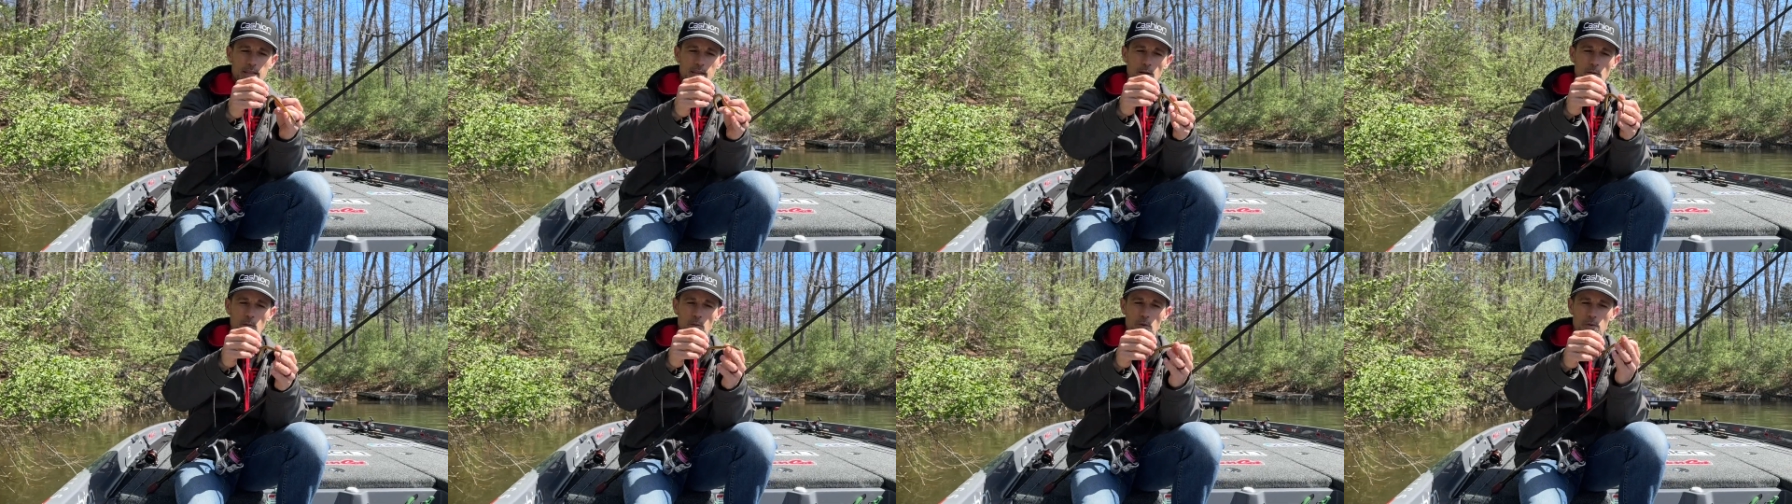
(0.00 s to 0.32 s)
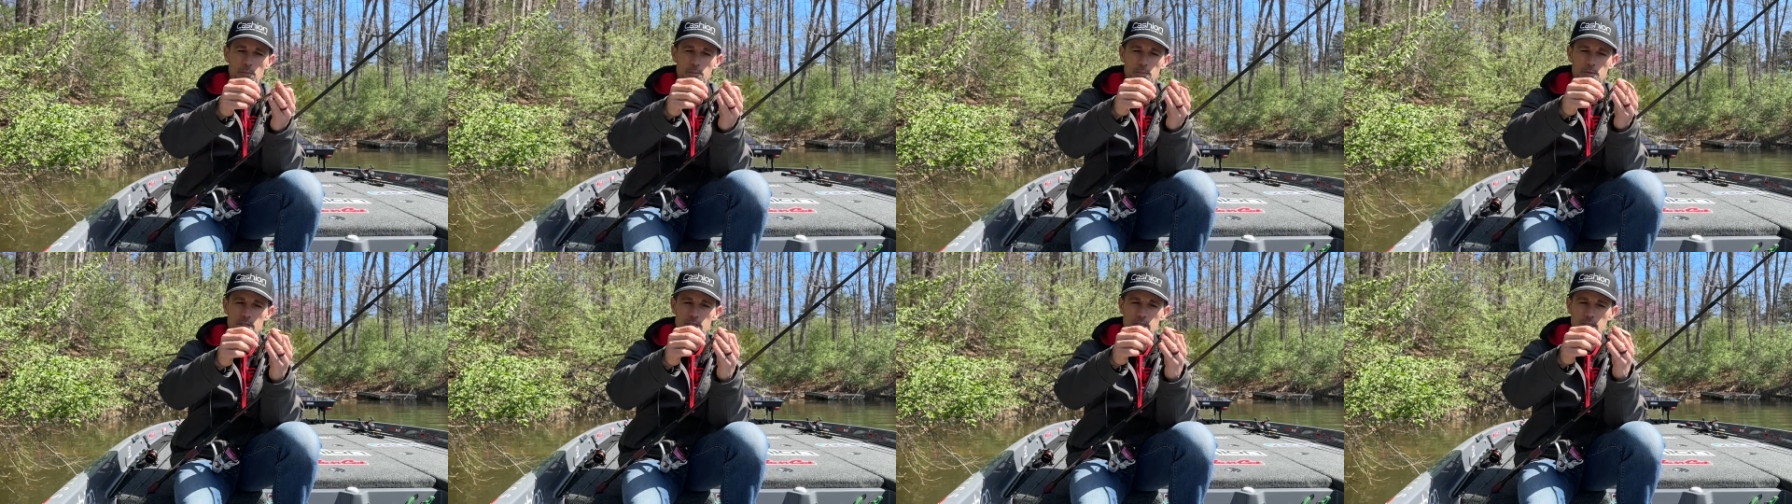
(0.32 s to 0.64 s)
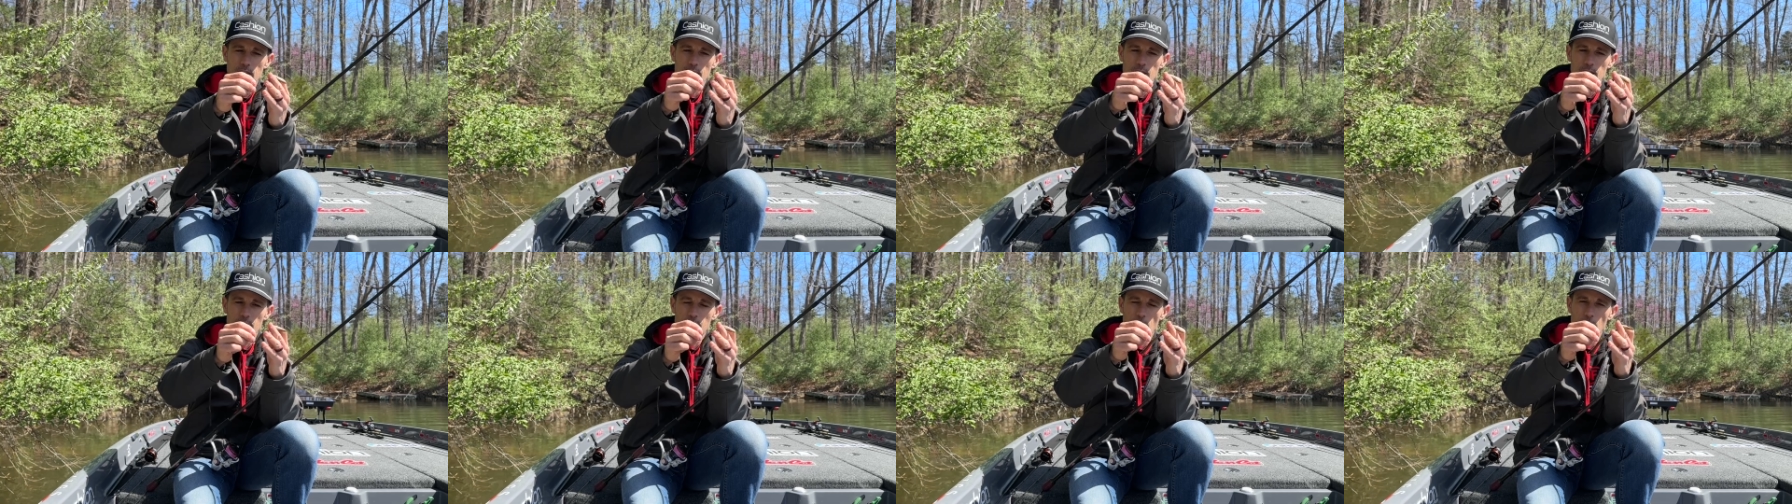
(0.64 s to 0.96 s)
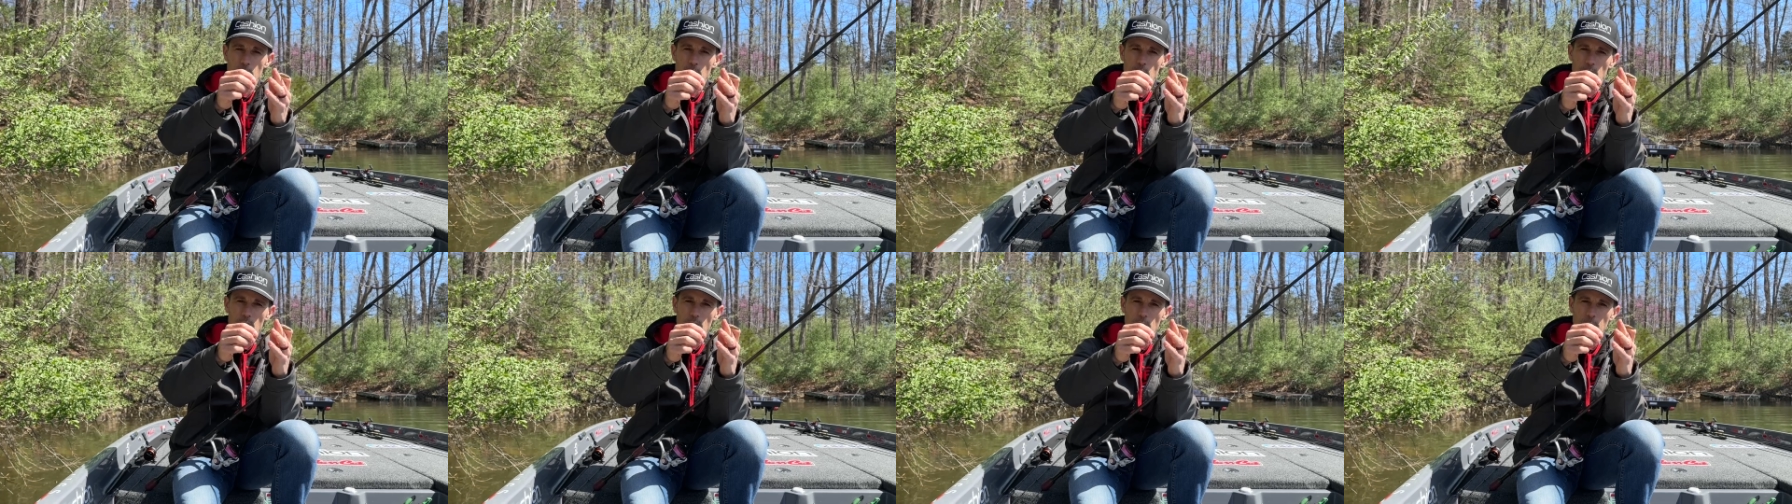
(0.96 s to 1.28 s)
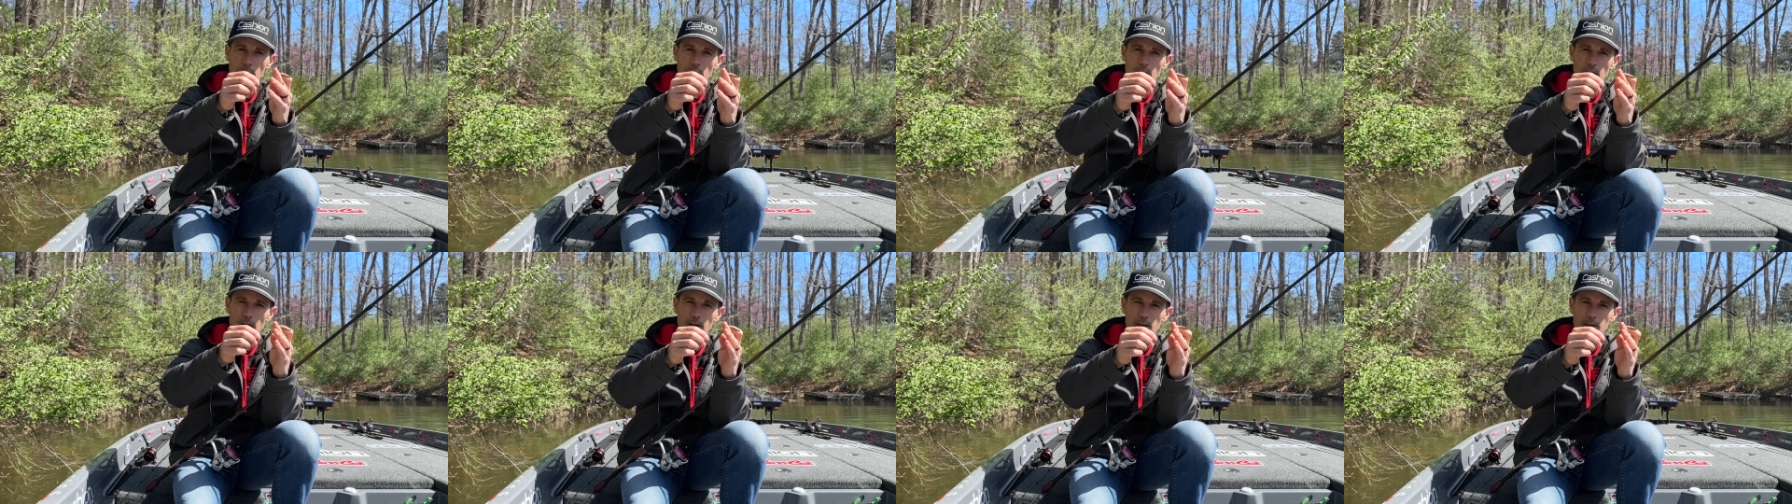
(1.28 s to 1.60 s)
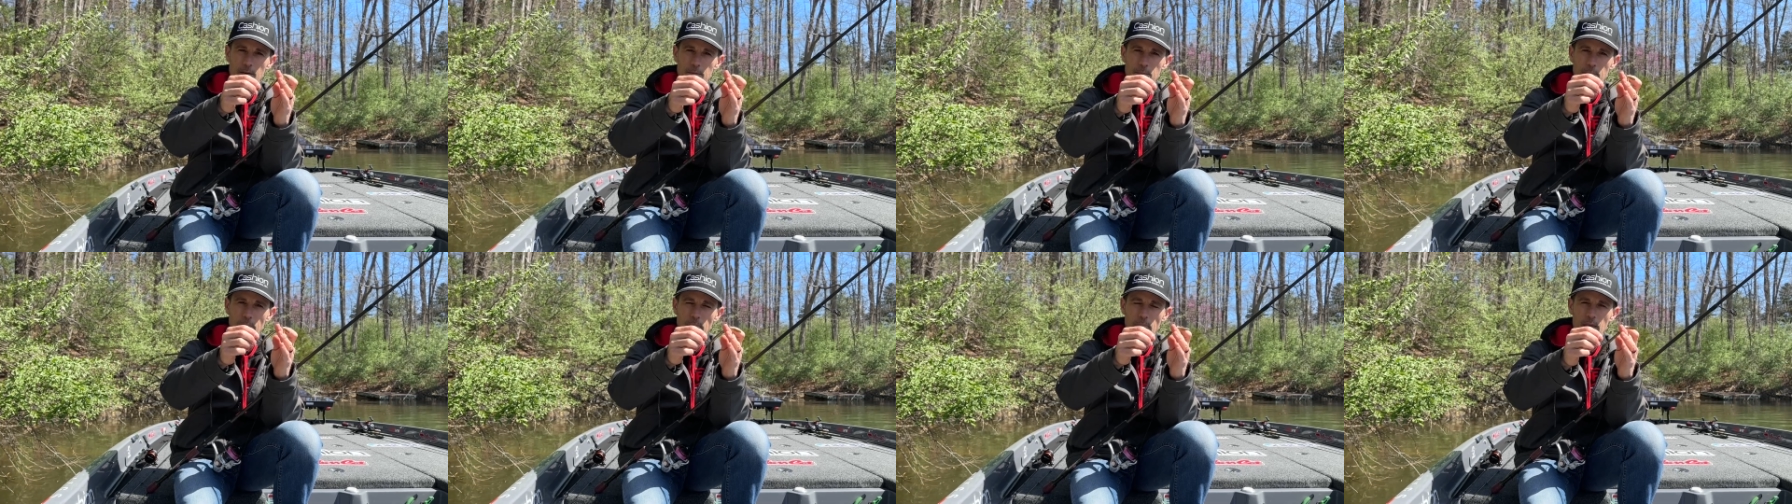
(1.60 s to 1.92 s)
that worm stand up on the
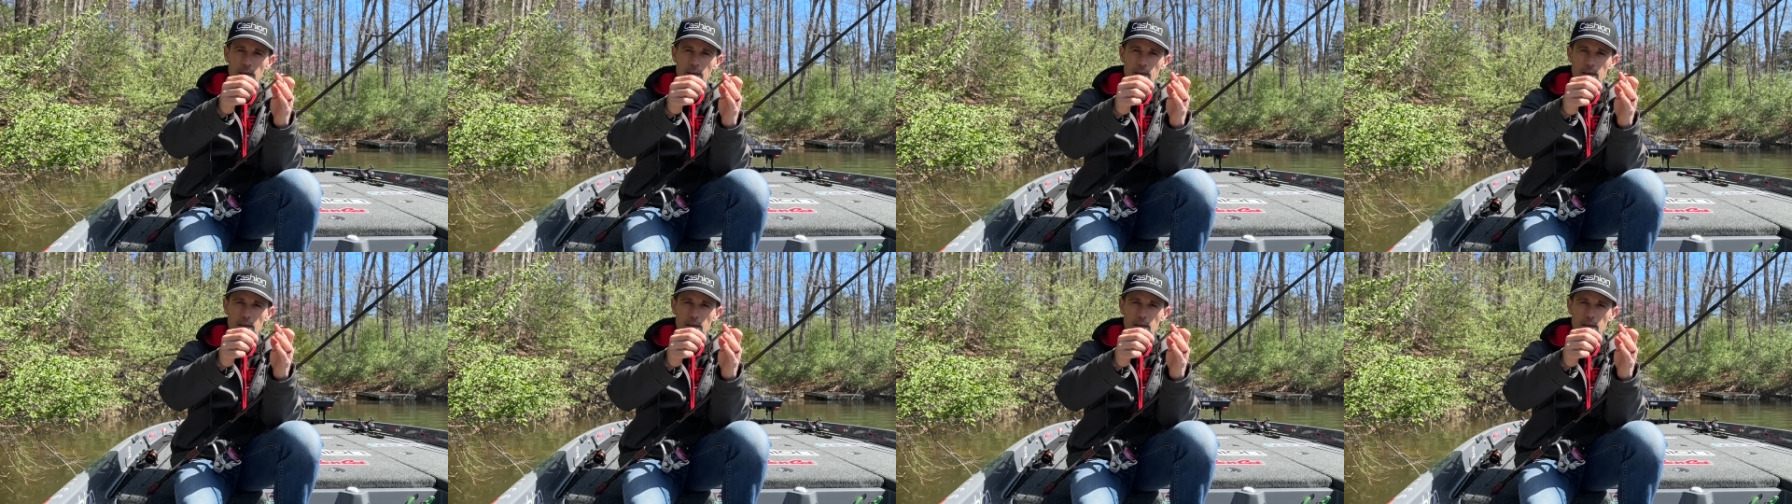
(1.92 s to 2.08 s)
bottom